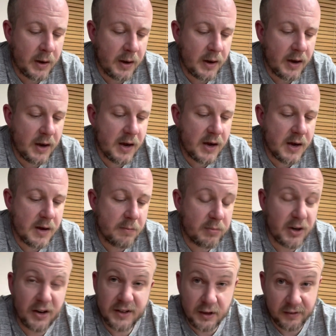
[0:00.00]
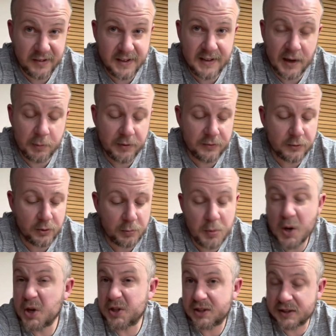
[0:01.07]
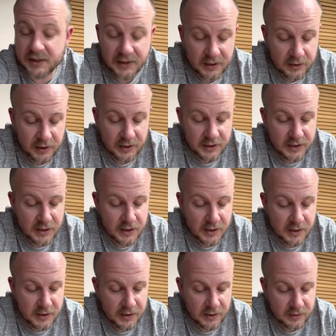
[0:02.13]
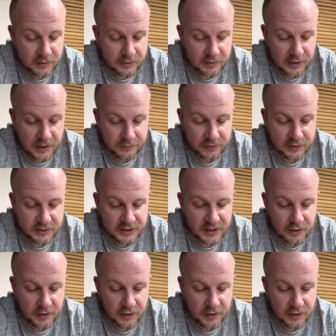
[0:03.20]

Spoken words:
But I've not seen that before, personally. I haven't seen a